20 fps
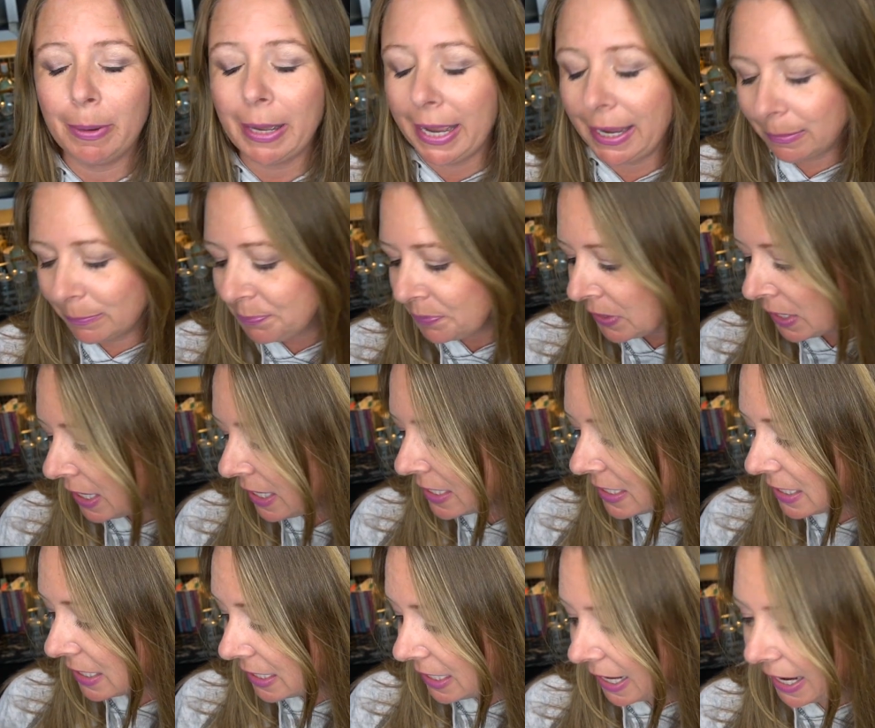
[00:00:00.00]
But
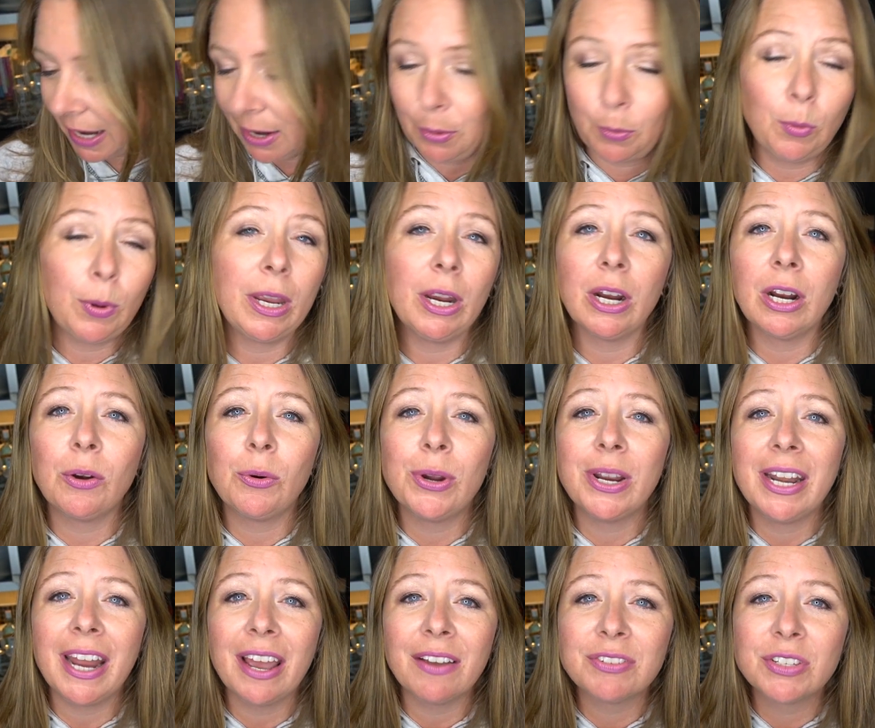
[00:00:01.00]
today we are
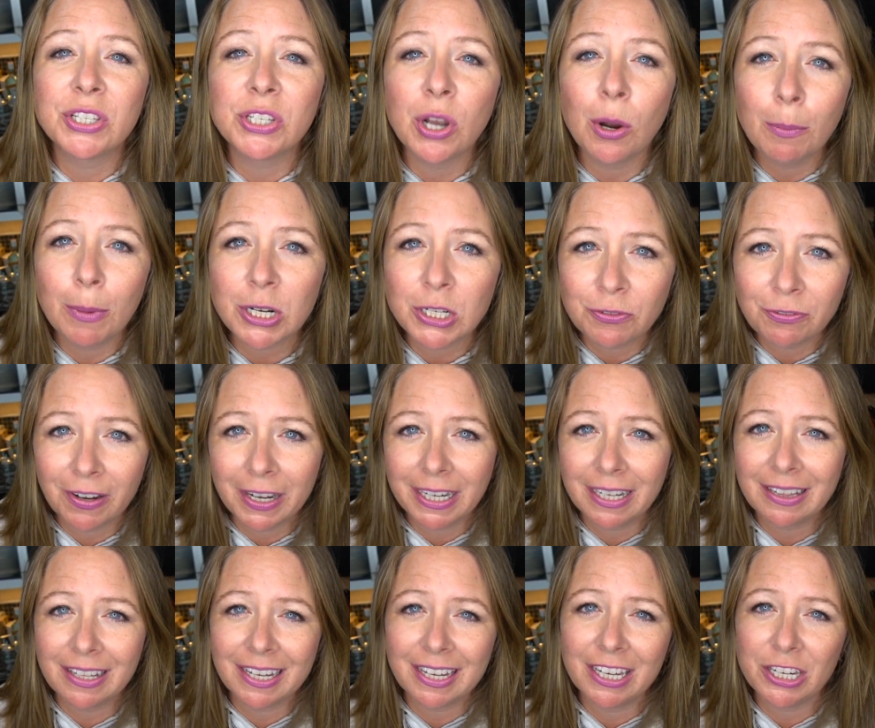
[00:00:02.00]
going to have so much fun
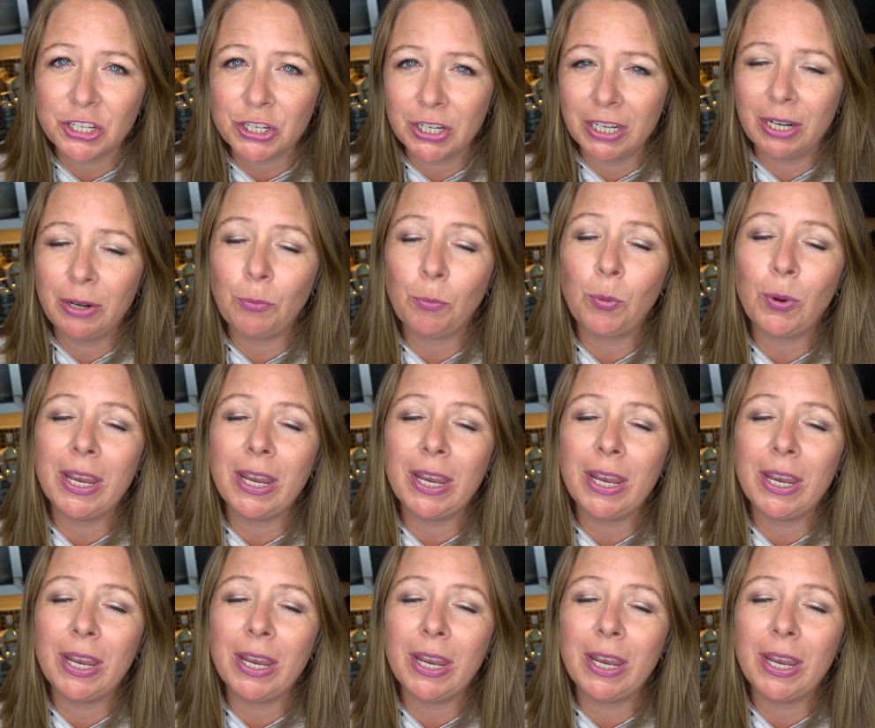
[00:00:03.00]
in the kitchen.